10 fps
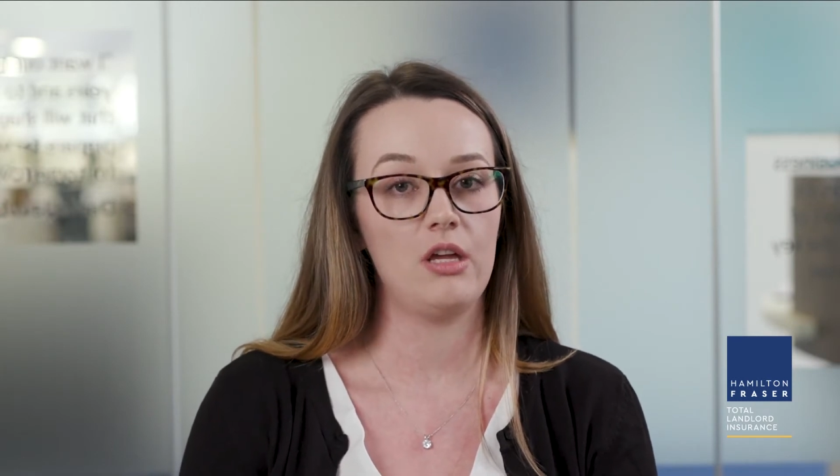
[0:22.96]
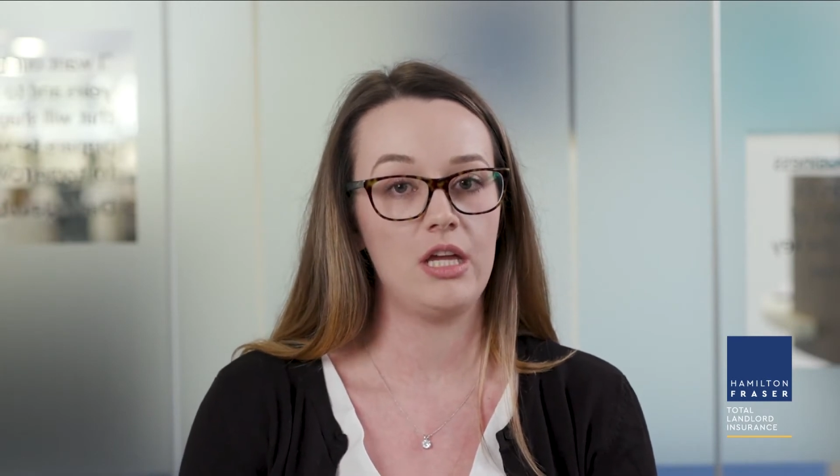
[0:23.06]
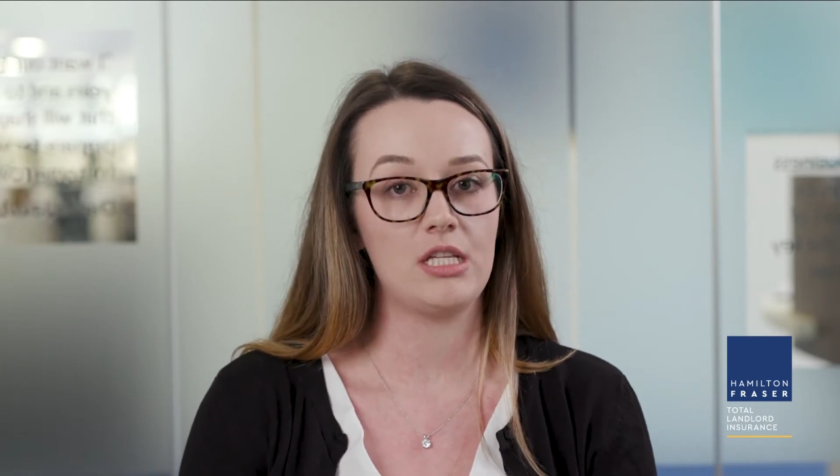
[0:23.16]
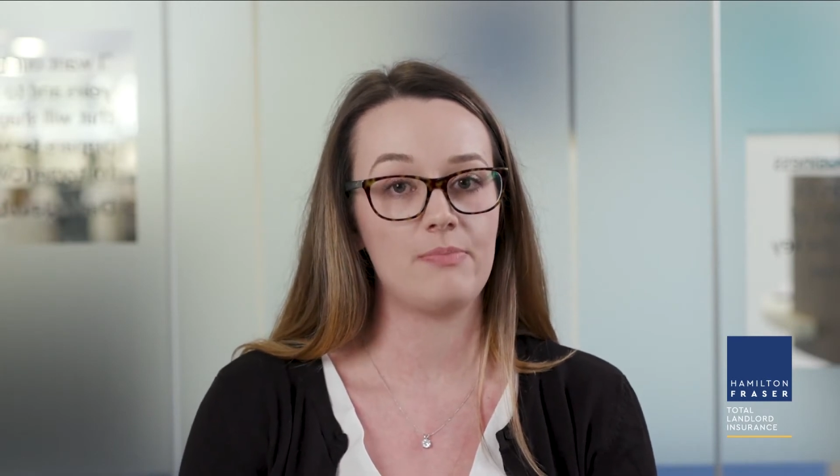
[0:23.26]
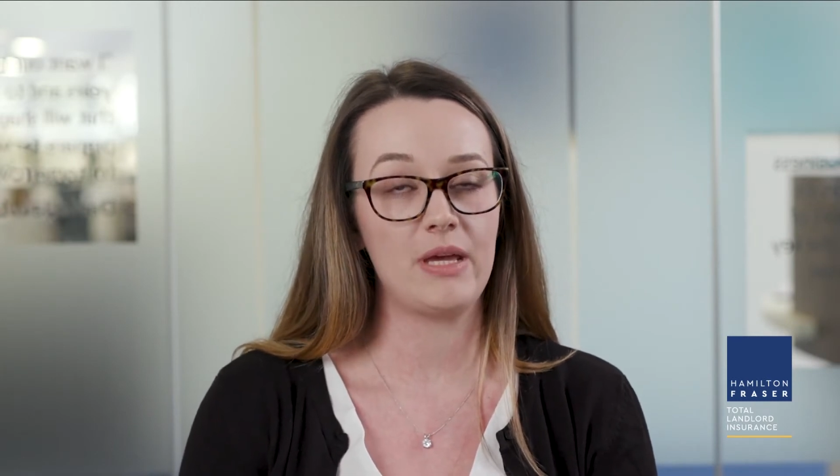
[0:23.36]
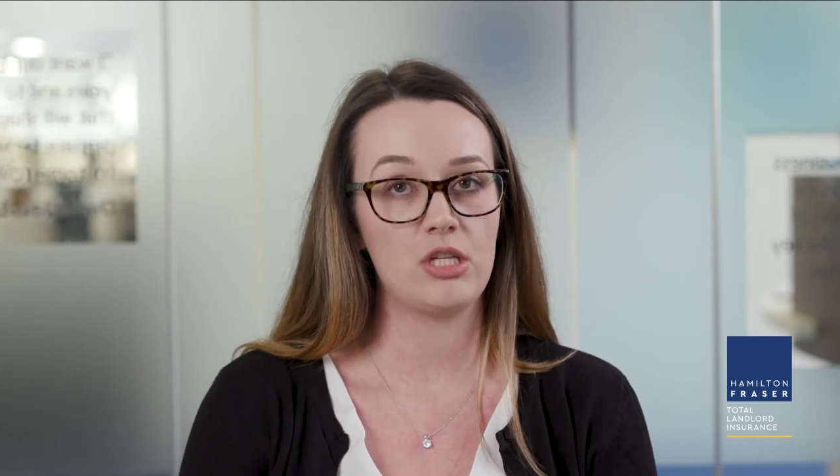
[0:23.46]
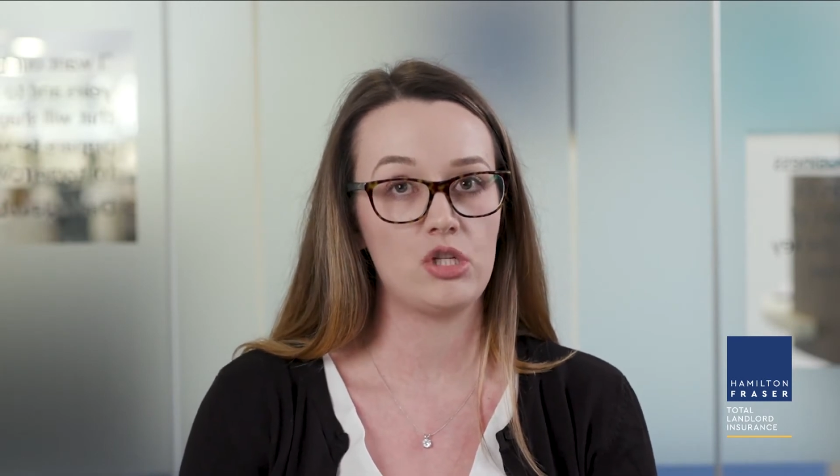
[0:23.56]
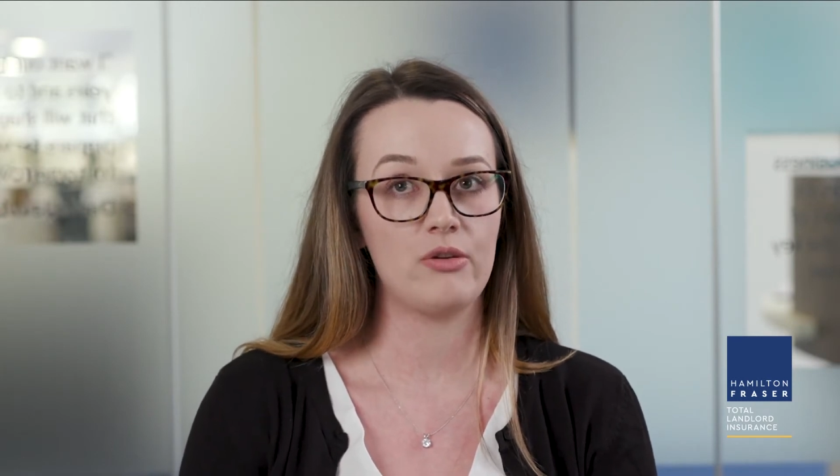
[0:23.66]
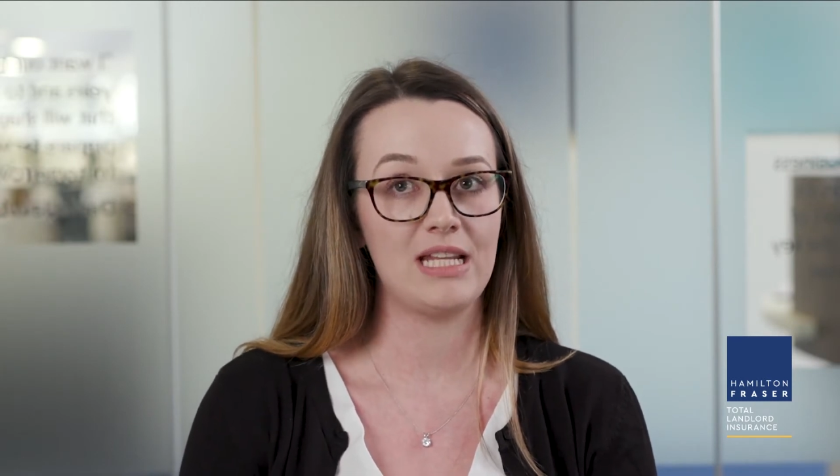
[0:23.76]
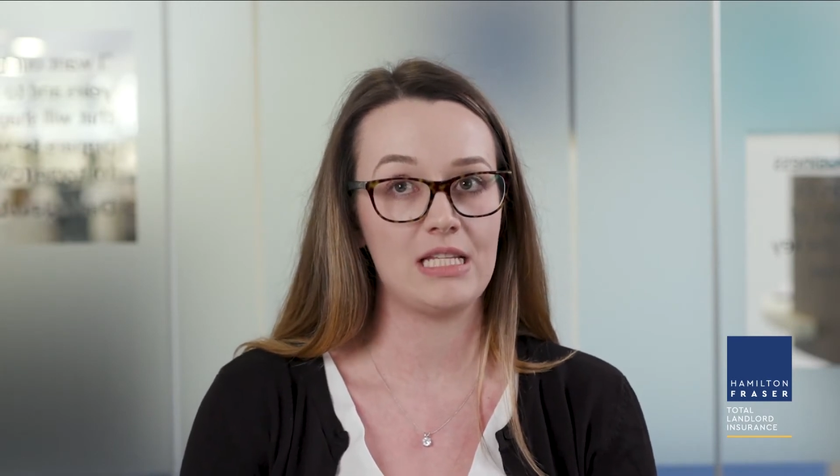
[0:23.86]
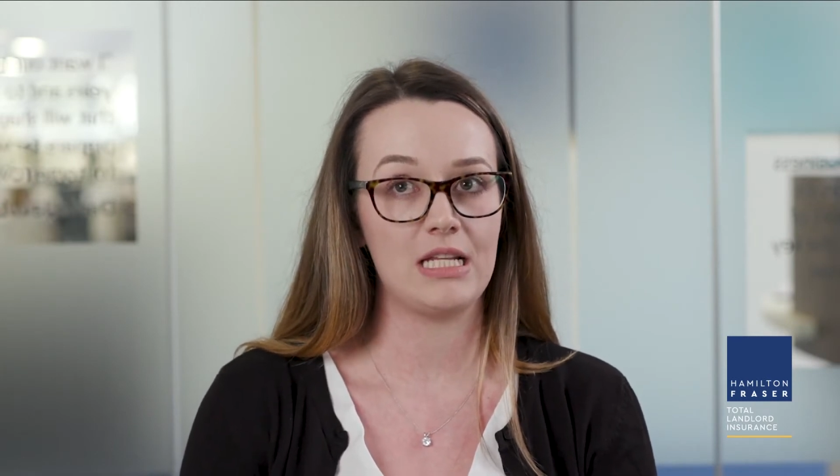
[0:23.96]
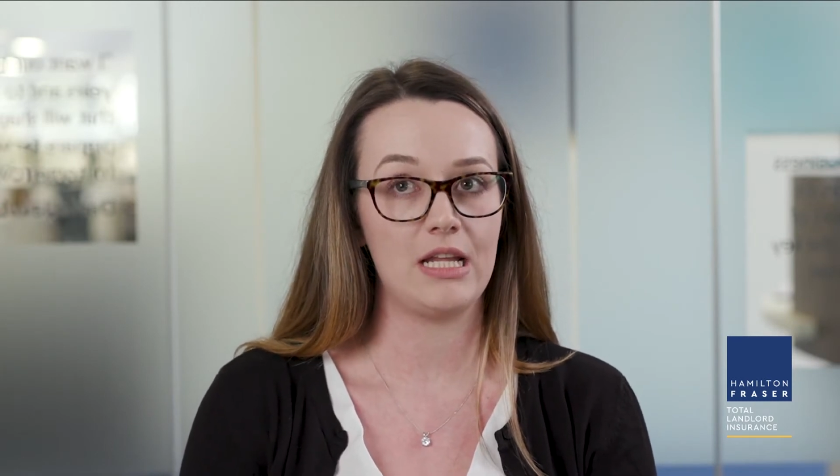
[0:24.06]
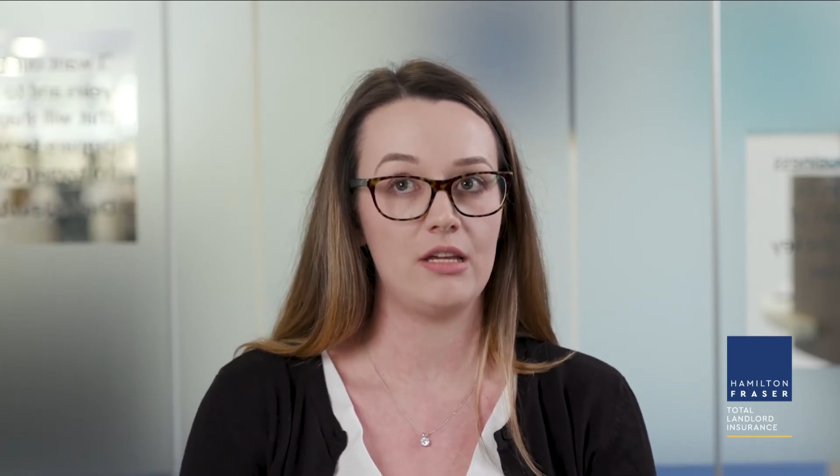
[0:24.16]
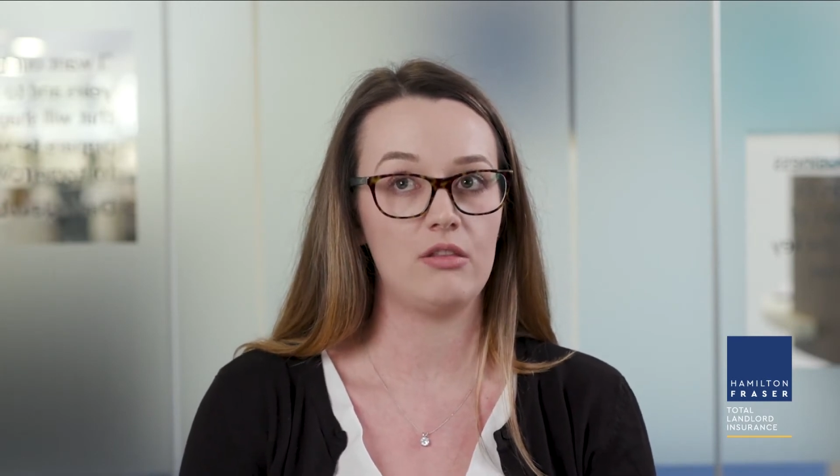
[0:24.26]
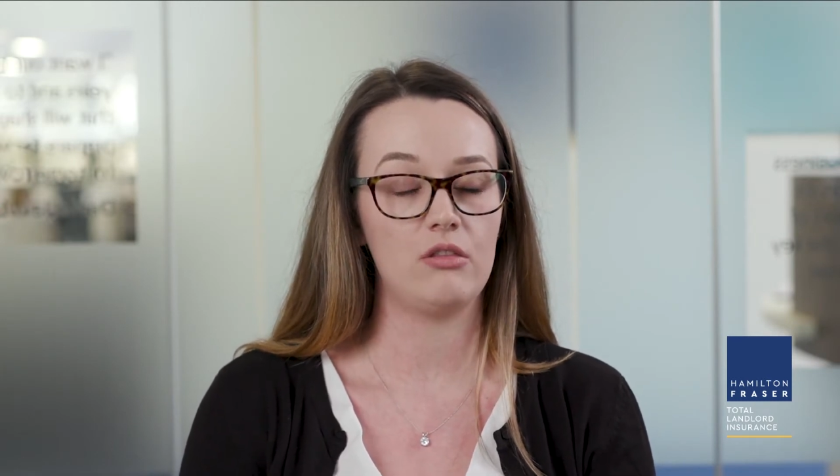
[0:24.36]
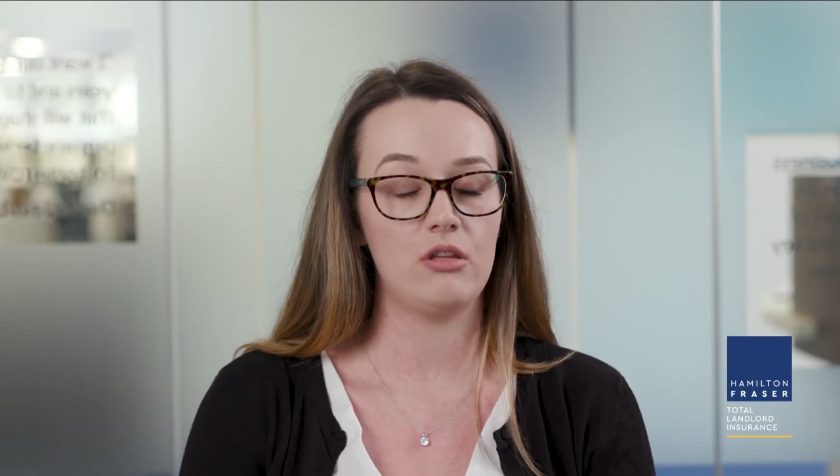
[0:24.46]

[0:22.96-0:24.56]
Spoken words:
it's best to insulate